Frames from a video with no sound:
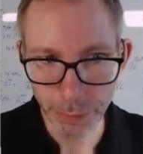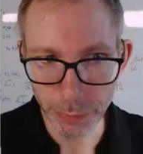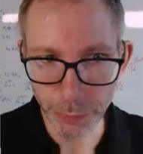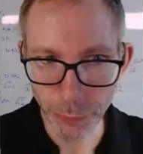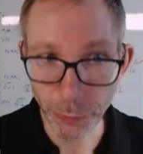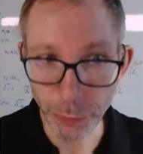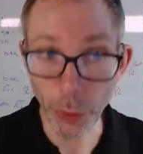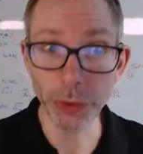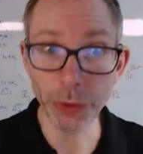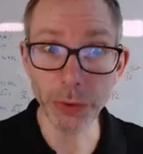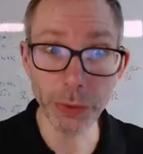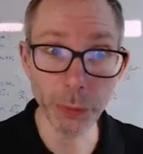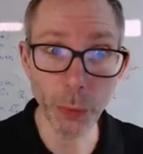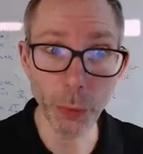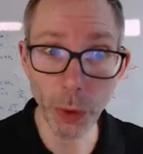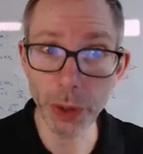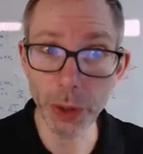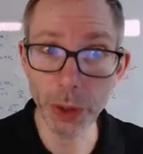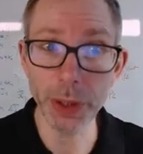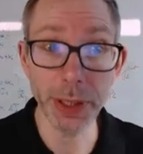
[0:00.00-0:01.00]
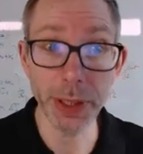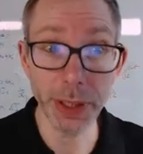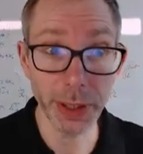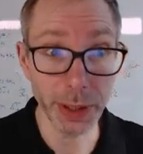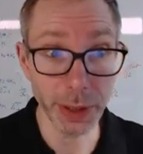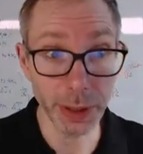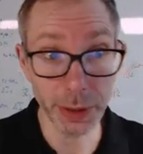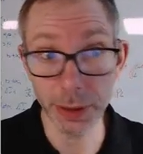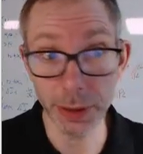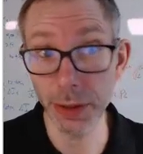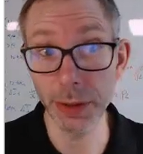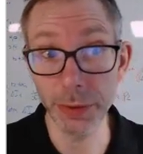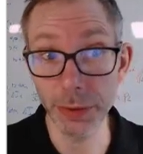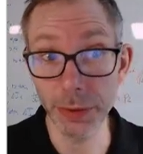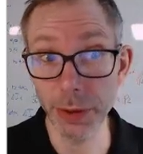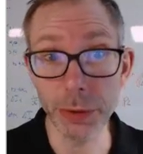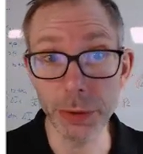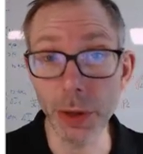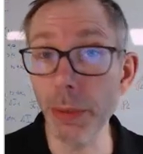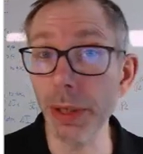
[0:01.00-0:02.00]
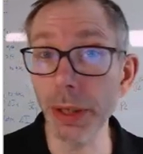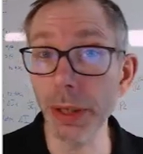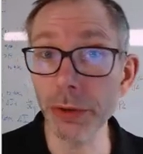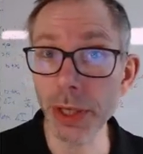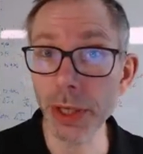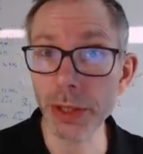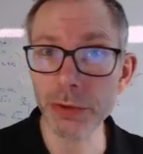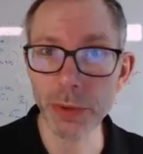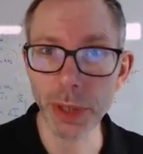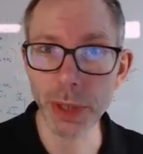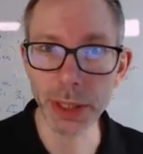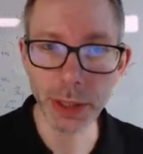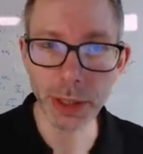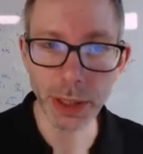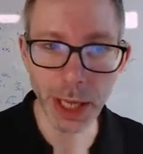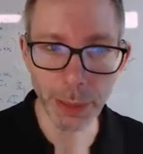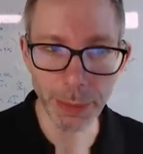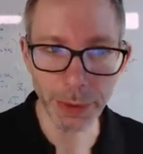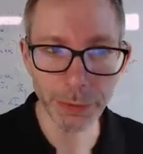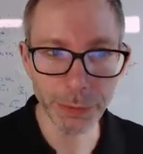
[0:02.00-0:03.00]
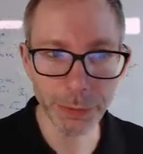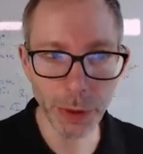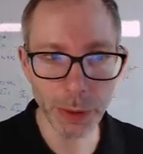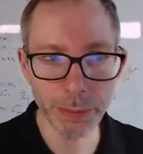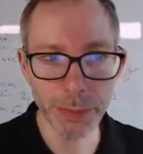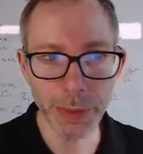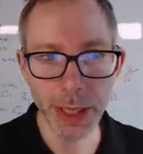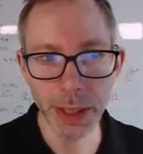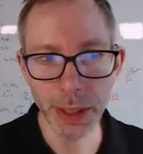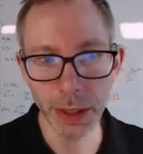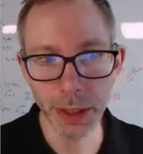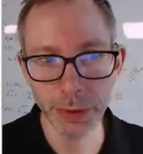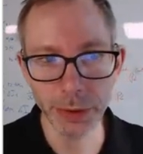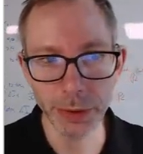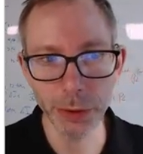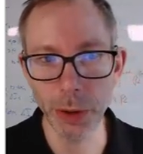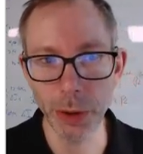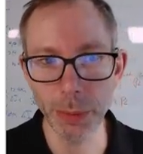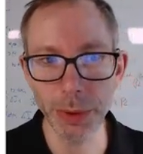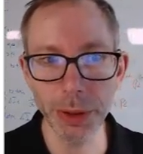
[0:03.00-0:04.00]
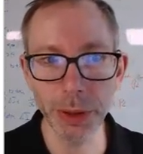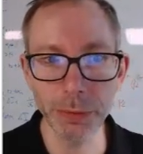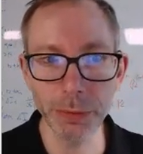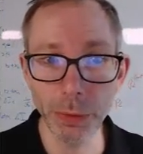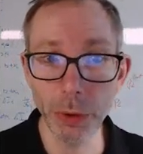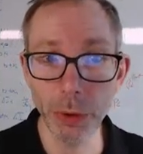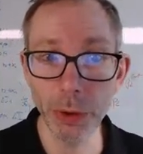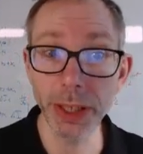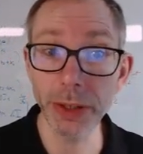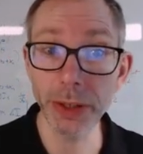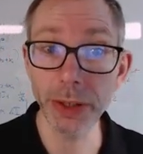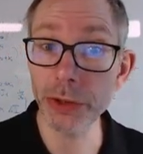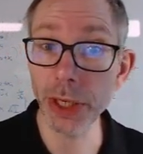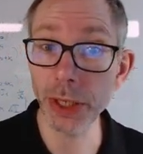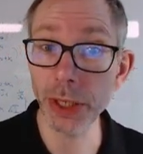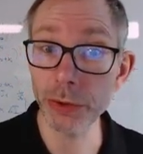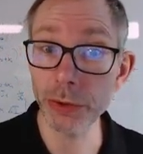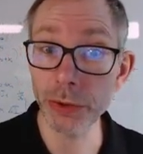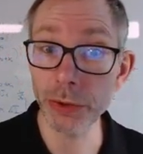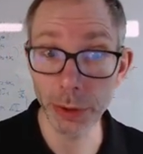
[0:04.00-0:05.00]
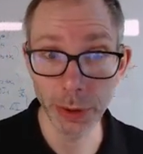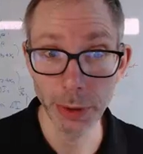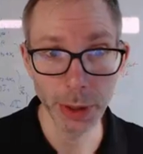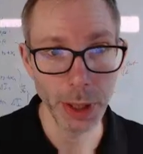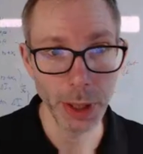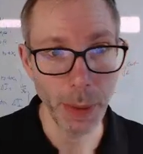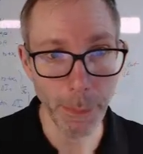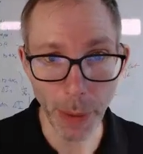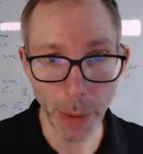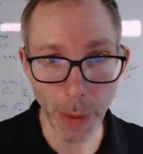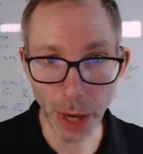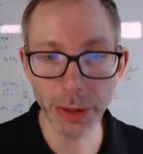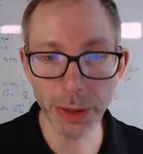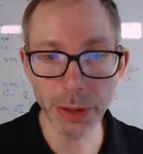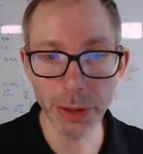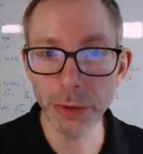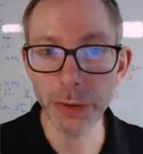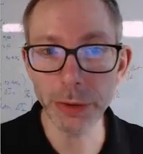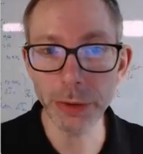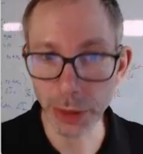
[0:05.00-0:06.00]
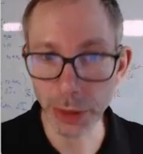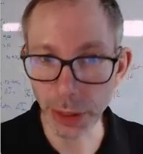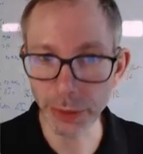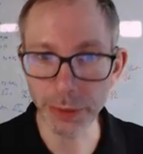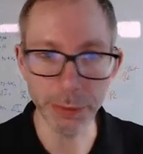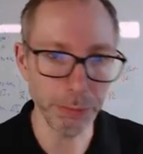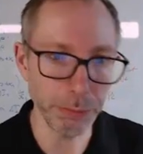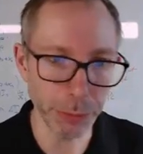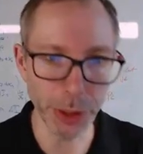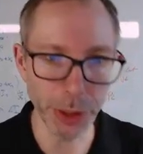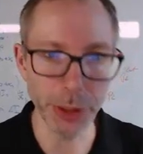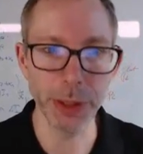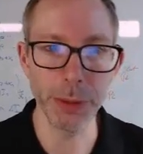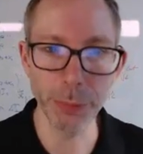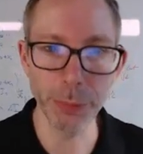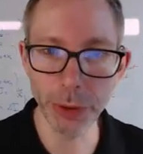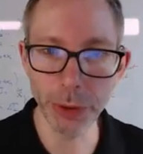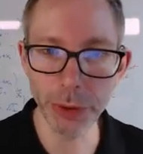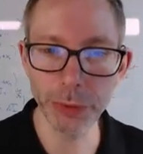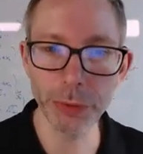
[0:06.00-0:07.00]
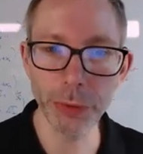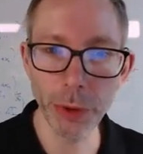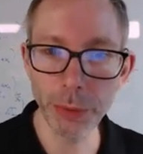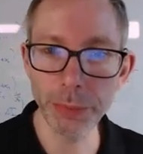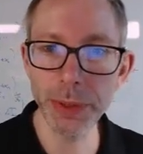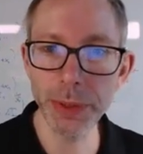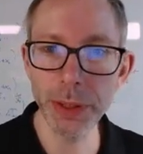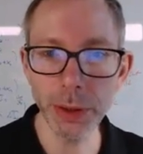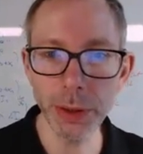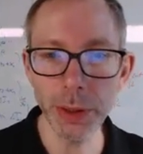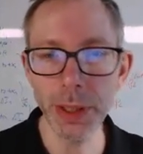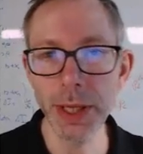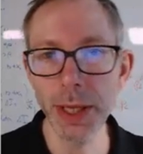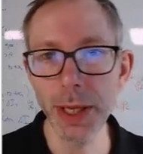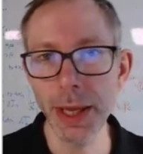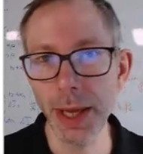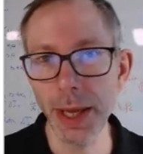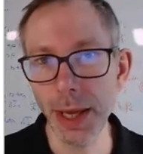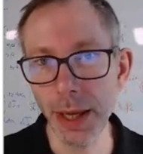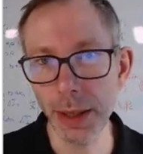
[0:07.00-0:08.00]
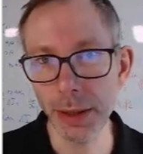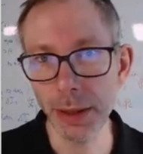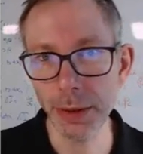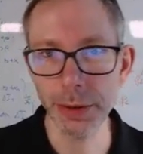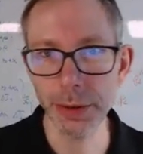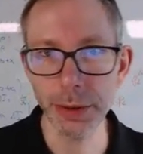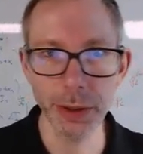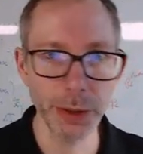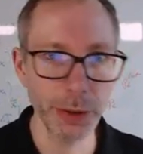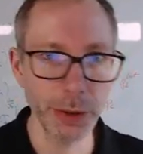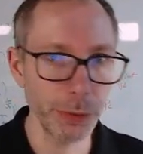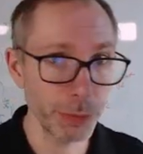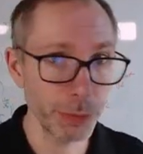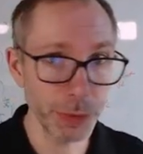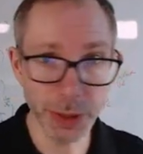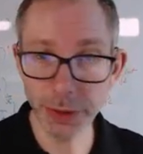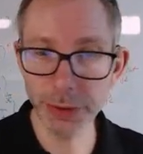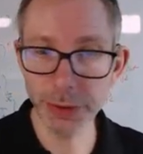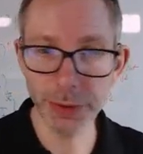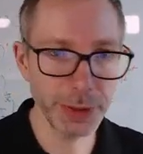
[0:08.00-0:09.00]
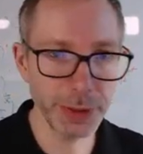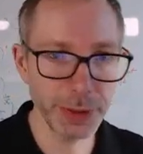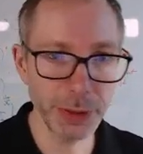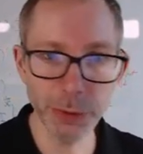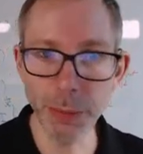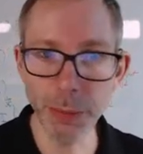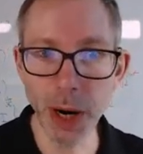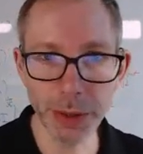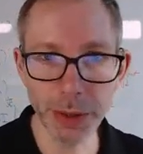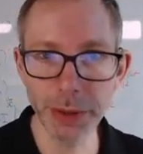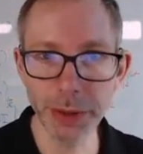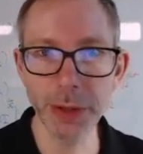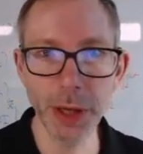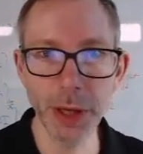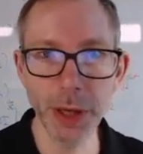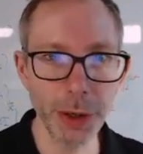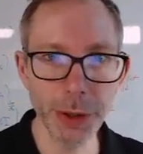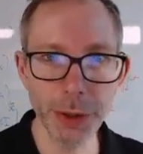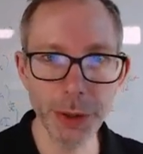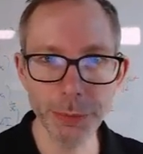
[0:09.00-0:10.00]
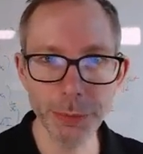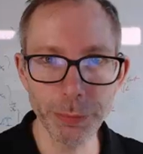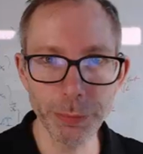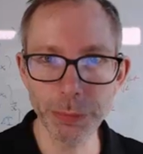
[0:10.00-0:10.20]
First, where is this nominal exchange rate coming from? It's determined in foreign exchange markets. So that's an important term here. And these markets are